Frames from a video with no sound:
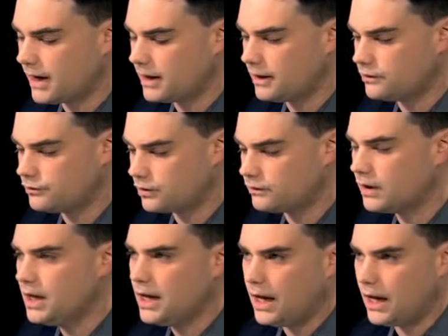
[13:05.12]

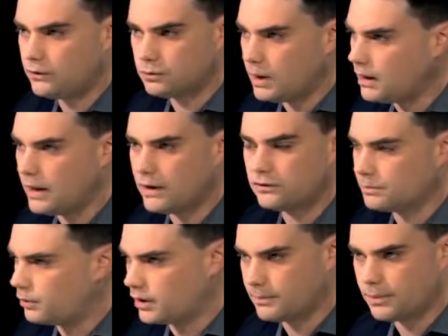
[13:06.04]
violations as well as
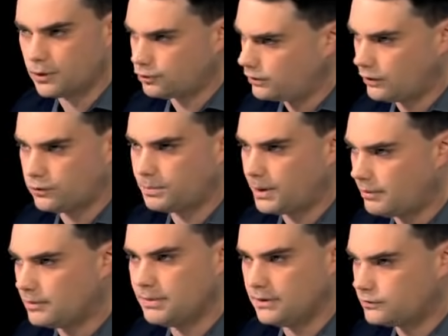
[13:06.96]
suborning perjury. Those would
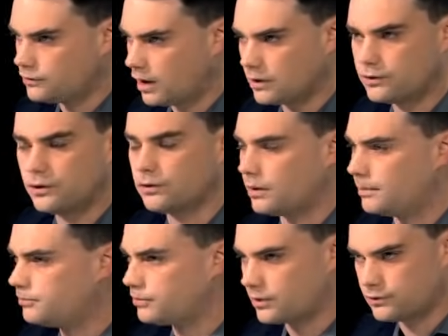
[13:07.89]
probably be the charges
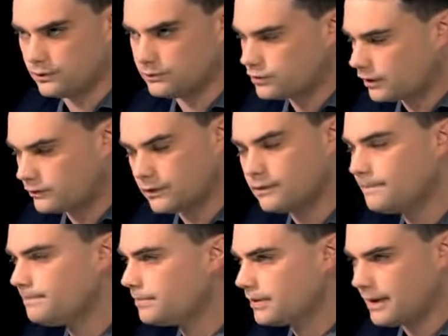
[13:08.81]
or obstruction of
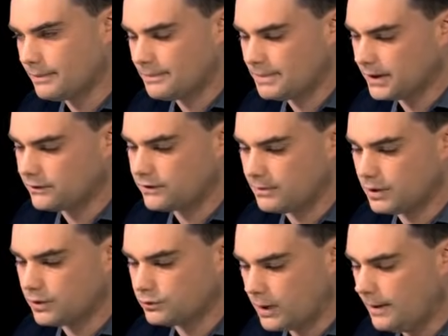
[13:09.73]
justice. That might be on the
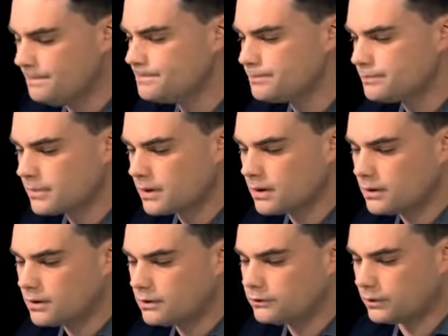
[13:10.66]
table as well.
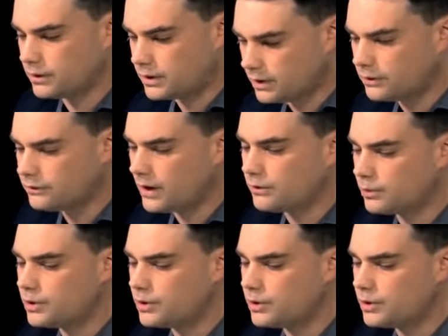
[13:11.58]
So here's how